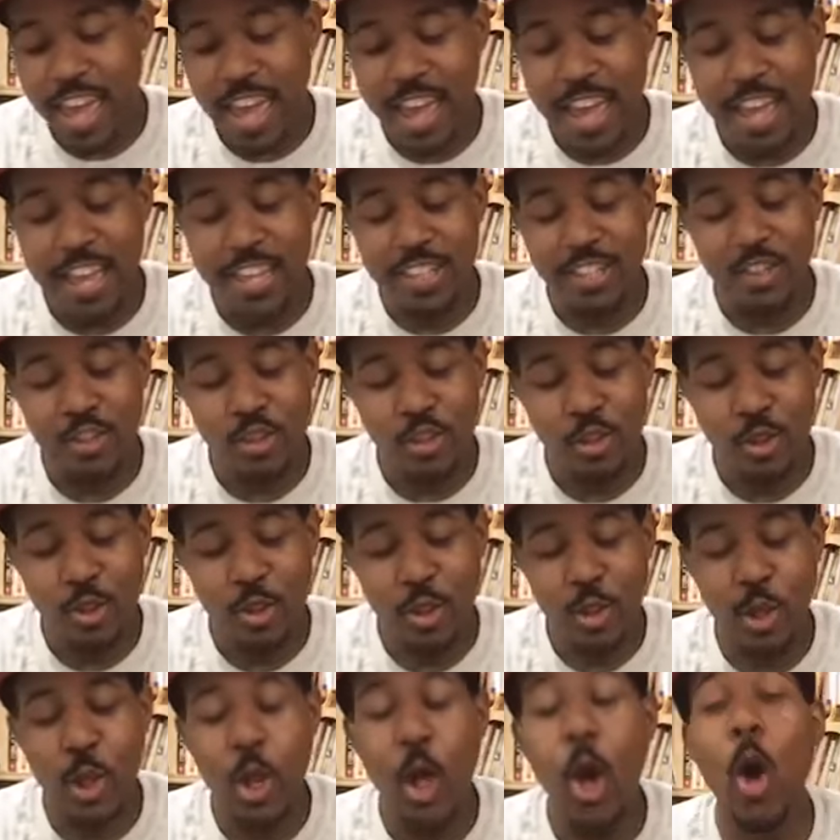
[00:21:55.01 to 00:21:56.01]
And
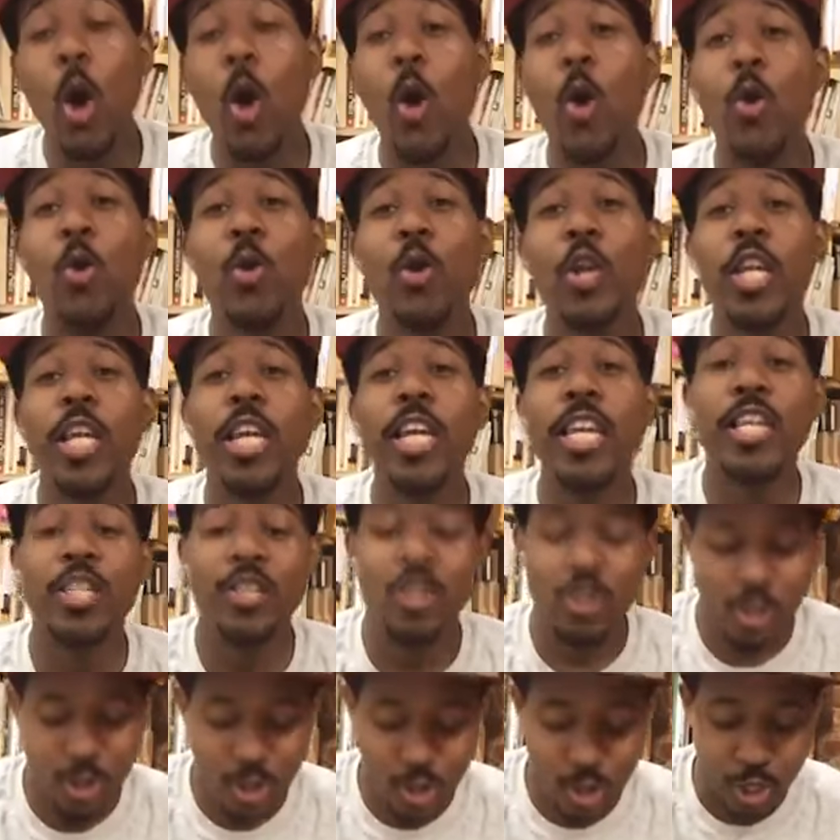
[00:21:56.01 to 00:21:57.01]
slowly,
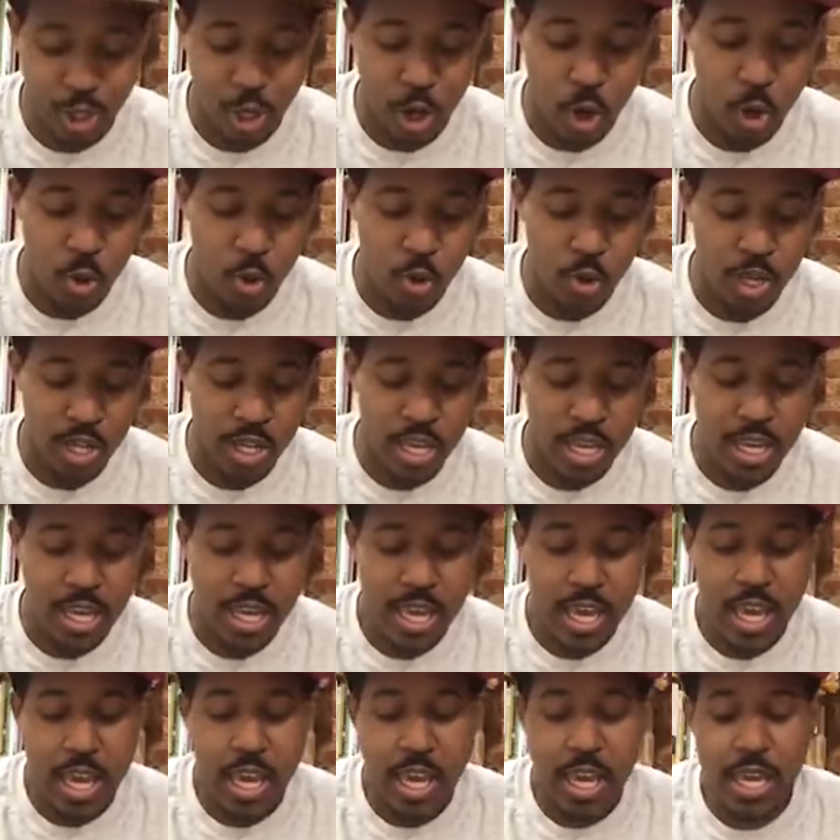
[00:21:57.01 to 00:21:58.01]

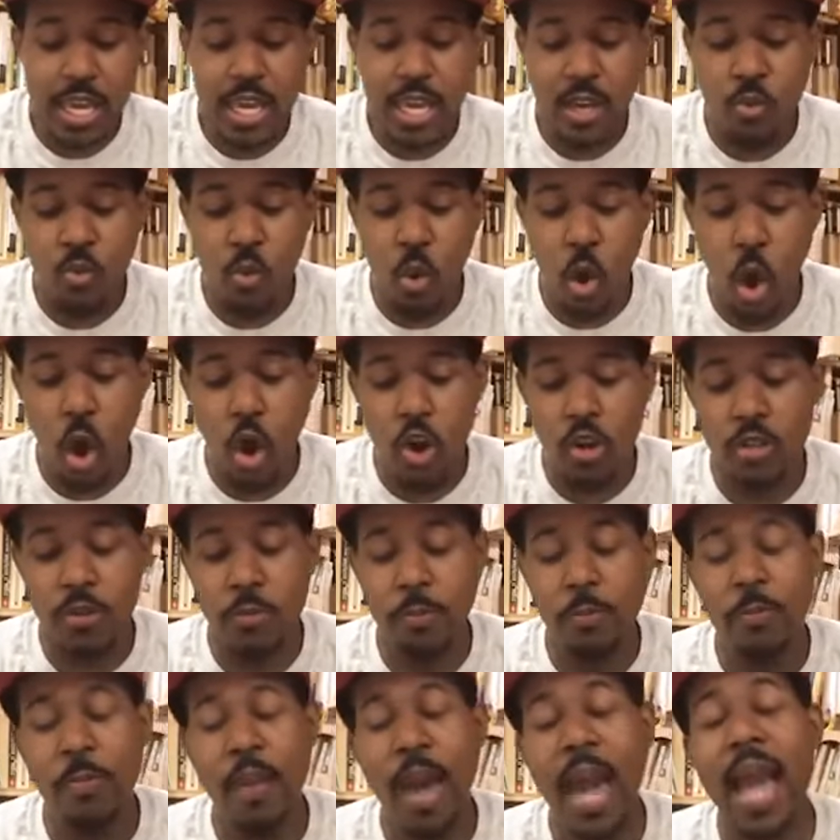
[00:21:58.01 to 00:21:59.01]
he
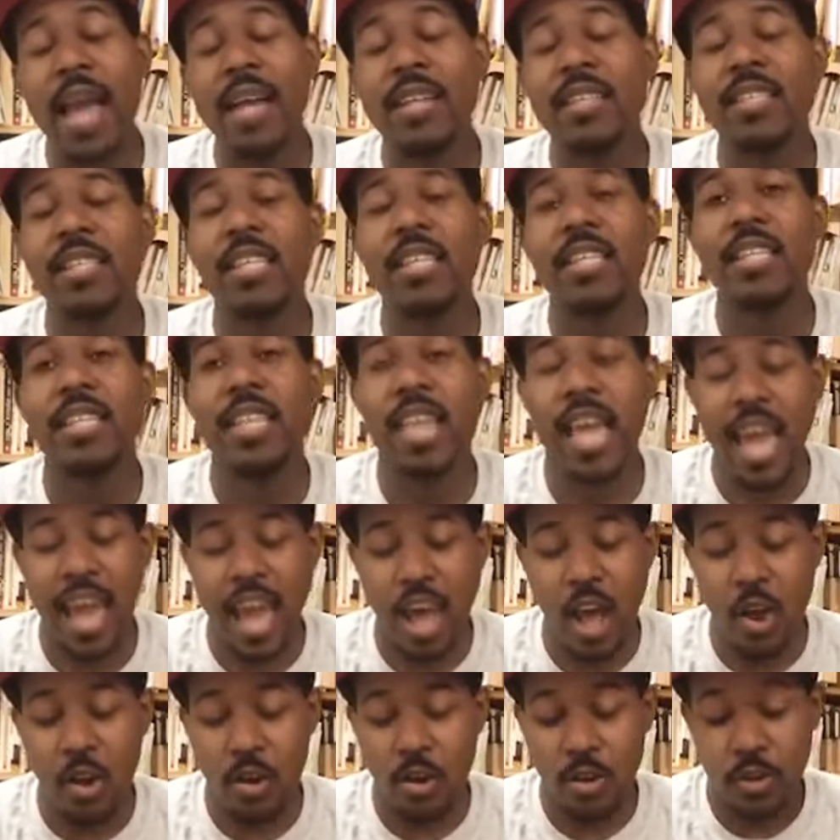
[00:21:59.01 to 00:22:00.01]
walked back to
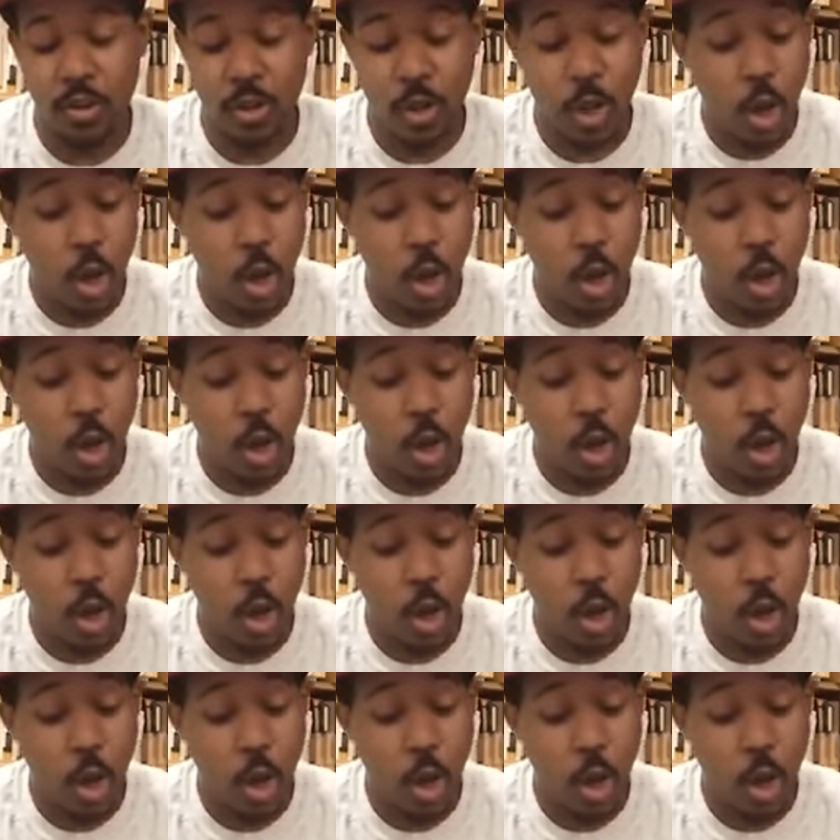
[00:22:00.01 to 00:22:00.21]
town,